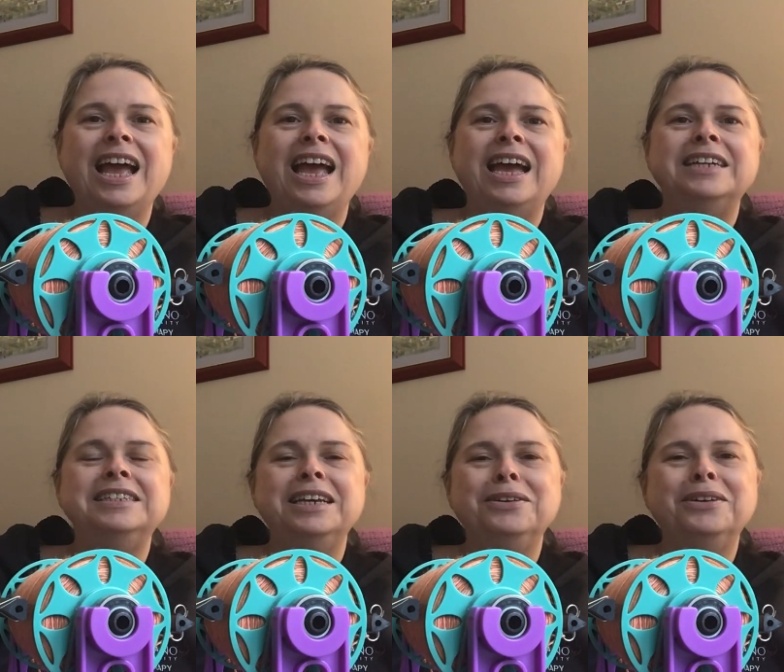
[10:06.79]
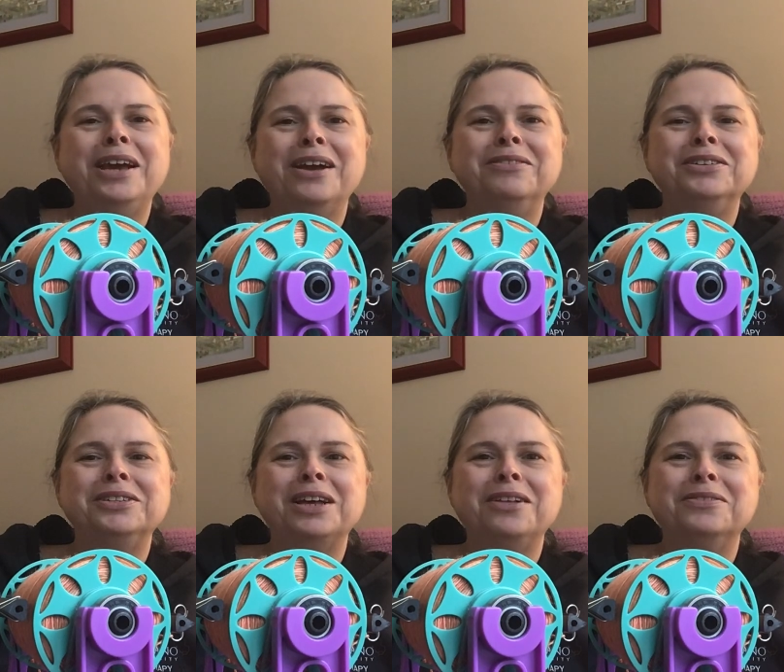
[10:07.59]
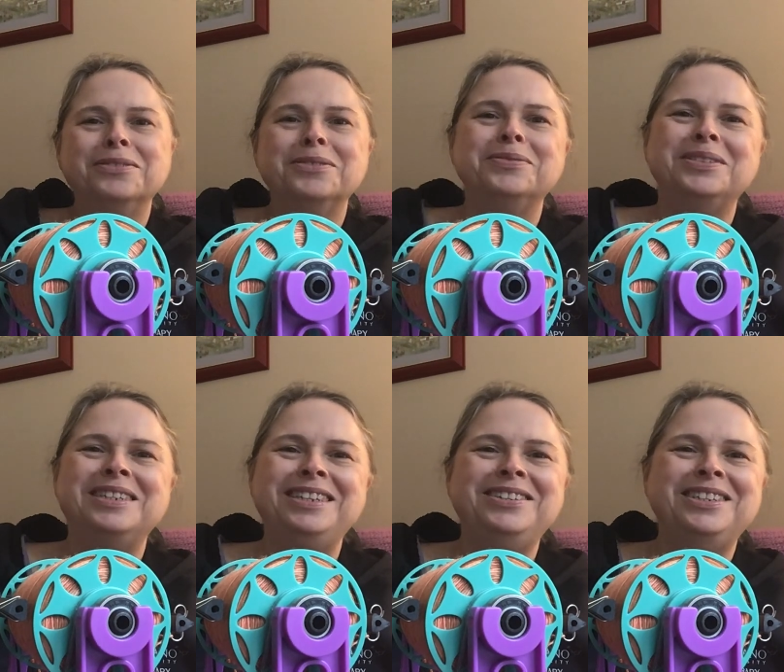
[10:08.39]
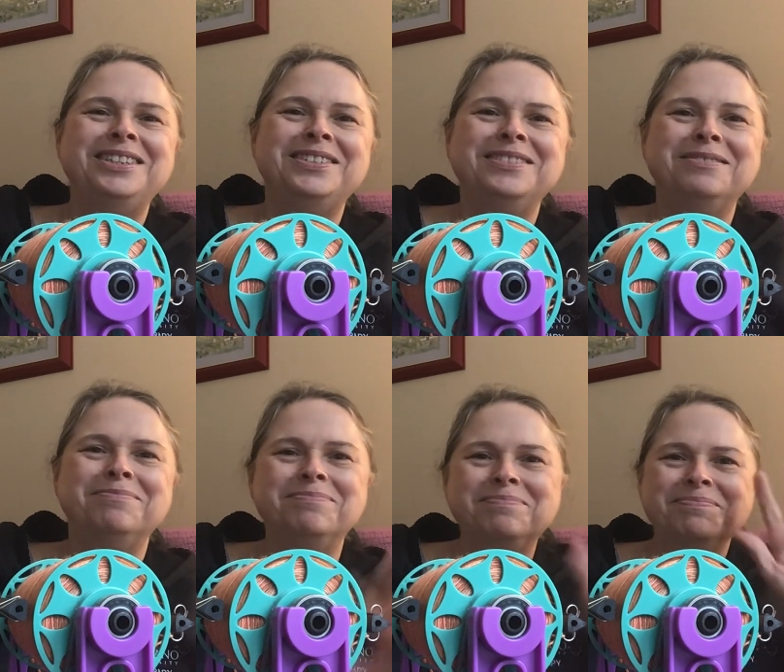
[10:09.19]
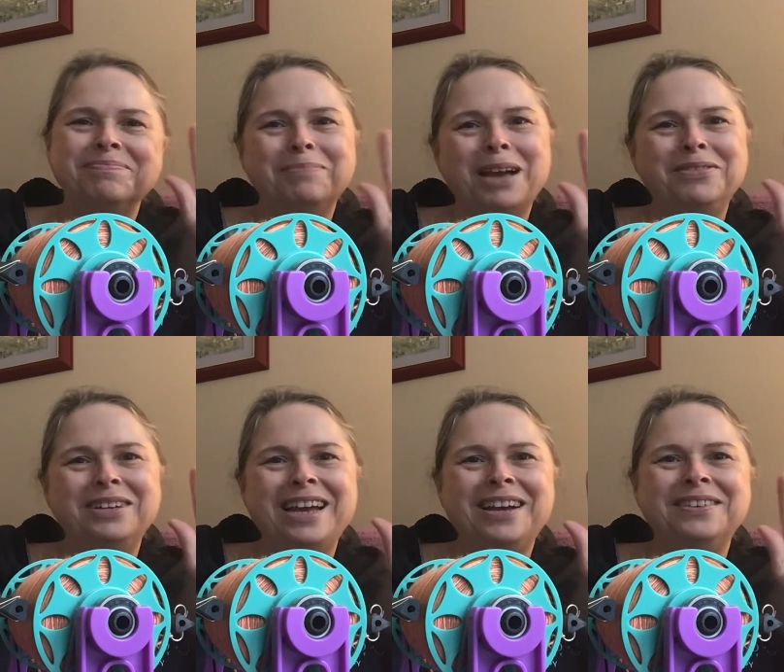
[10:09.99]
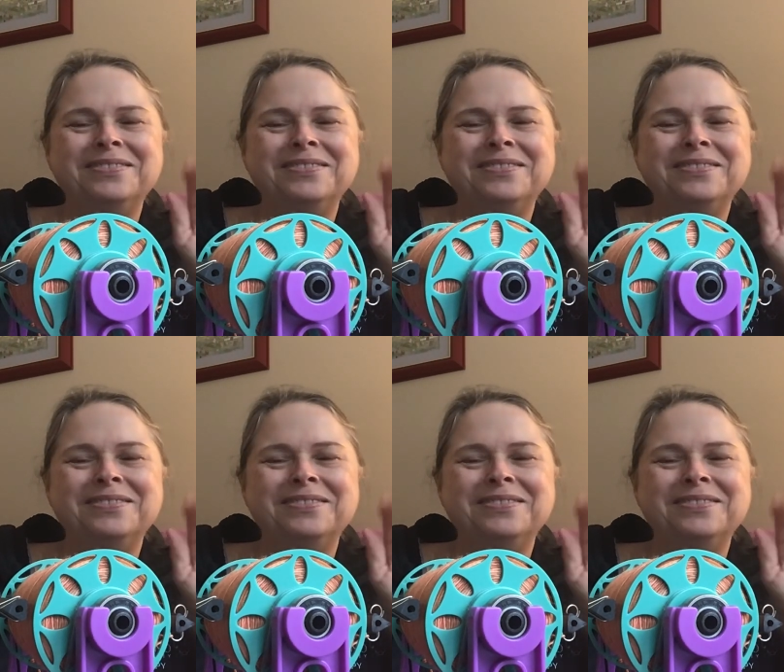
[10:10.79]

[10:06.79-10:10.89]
and take good care of yourself. We'll see you soon. Bye for now.